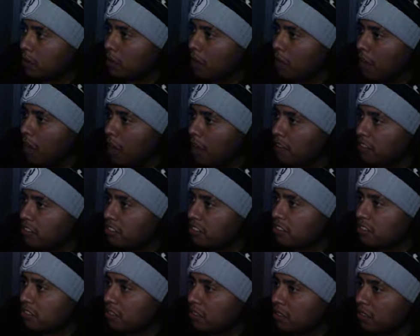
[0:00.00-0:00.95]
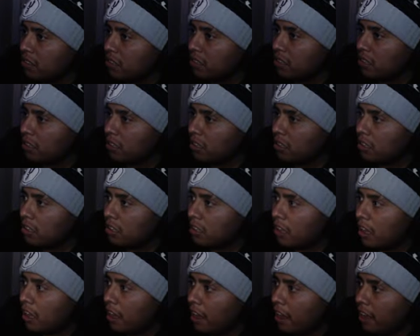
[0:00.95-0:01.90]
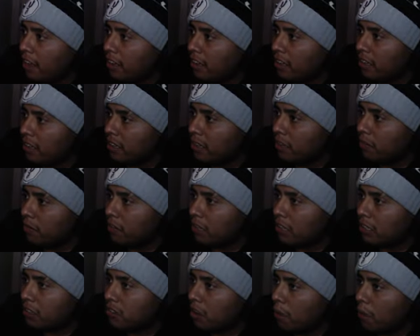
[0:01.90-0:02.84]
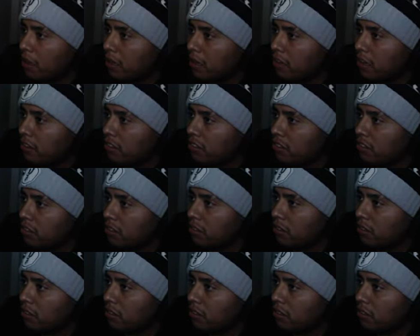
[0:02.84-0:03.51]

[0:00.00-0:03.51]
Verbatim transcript: Guys? Hey, we can talk about this.